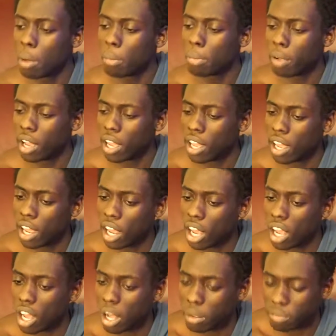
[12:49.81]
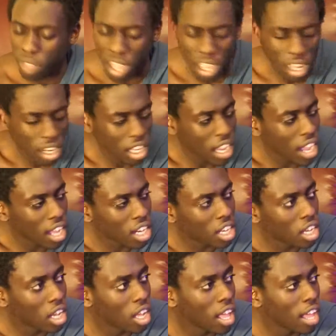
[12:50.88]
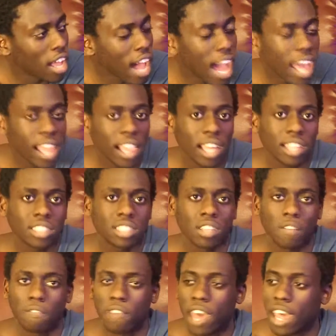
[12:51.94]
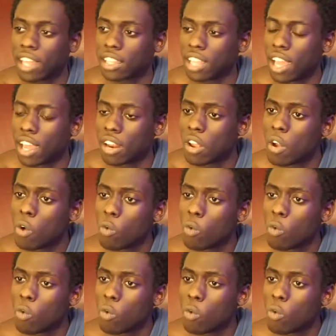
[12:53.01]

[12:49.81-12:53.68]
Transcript: But it kind of highlights the fact that